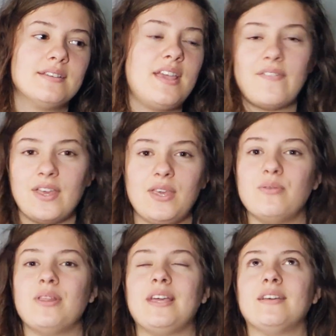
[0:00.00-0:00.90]
giving
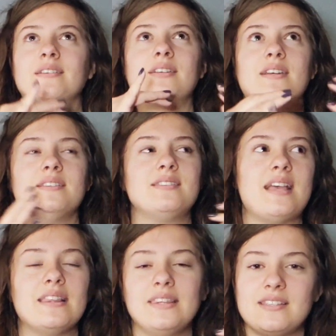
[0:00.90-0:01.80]
you a
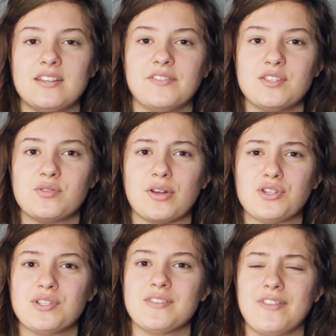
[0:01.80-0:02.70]
set list of
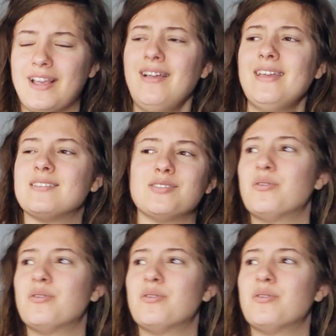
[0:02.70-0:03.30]
instructions of oh yes,